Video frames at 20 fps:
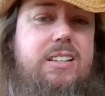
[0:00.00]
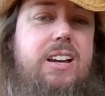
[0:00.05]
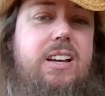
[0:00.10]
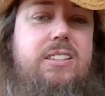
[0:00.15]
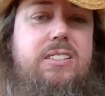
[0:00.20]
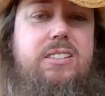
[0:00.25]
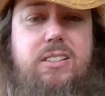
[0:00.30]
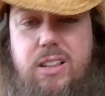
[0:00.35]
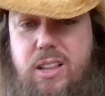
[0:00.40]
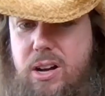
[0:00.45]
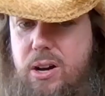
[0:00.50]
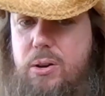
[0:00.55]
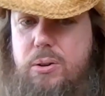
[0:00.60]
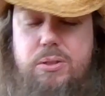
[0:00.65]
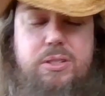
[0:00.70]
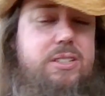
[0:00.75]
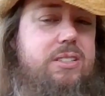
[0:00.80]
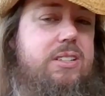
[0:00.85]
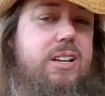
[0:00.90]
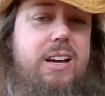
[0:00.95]
it's got
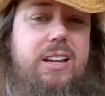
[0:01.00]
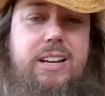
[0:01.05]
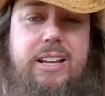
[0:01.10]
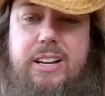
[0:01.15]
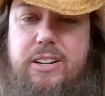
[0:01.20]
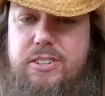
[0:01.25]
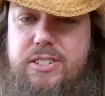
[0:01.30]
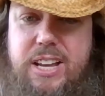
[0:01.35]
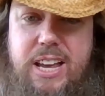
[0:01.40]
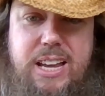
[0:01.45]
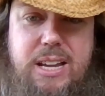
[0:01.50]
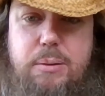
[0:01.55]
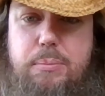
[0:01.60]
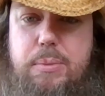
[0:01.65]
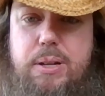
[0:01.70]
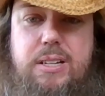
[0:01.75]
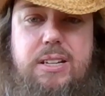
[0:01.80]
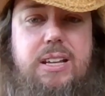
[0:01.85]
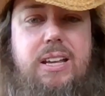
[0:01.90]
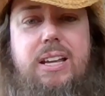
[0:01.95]
clothes, it's got
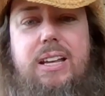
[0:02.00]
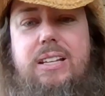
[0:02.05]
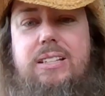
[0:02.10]
entertainment,